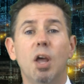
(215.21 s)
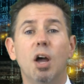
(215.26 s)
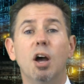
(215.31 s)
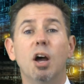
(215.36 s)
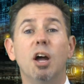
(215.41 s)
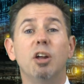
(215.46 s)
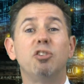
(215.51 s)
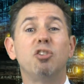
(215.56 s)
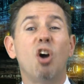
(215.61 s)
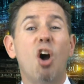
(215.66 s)

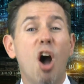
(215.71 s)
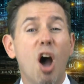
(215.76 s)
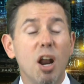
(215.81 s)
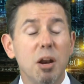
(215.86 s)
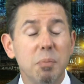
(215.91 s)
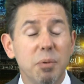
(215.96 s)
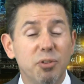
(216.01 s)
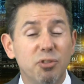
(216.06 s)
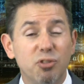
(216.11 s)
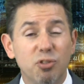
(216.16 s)
Uh,
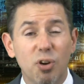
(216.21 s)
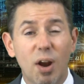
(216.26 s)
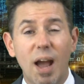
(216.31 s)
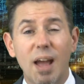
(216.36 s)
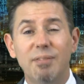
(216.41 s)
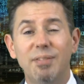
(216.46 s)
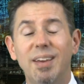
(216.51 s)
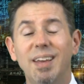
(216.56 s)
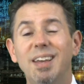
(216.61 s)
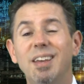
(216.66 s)
autonomous
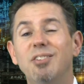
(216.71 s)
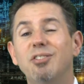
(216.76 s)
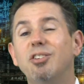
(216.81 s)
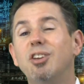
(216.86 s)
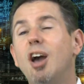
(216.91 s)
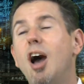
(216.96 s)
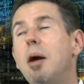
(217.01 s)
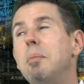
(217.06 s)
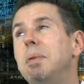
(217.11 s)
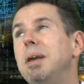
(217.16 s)
driving is
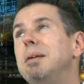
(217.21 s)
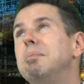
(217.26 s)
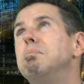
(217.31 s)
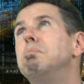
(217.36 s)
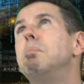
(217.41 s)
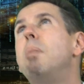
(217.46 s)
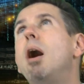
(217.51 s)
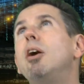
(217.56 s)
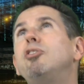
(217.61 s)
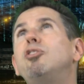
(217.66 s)

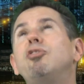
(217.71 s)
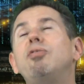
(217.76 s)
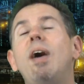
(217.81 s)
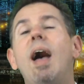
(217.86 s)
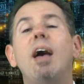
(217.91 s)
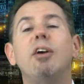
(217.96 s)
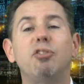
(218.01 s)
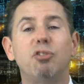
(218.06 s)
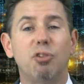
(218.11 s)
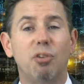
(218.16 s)
coming much
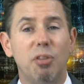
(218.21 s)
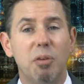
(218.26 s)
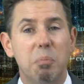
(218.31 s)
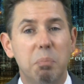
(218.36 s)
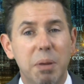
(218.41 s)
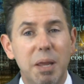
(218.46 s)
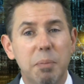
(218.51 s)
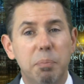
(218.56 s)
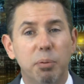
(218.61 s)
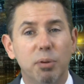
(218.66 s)
faster than
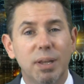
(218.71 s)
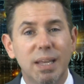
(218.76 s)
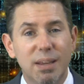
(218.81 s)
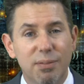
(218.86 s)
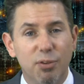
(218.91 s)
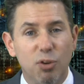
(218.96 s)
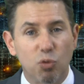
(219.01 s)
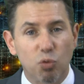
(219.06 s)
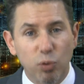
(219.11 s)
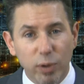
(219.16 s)
people
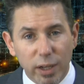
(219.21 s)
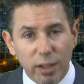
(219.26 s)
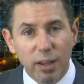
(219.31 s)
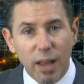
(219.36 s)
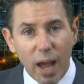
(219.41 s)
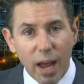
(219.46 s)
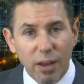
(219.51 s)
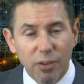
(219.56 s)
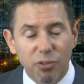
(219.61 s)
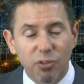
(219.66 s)
even
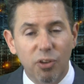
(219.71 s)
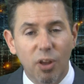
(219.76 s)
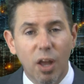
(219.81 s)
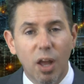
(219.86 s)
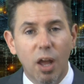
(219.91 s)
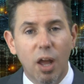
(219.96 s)
realize.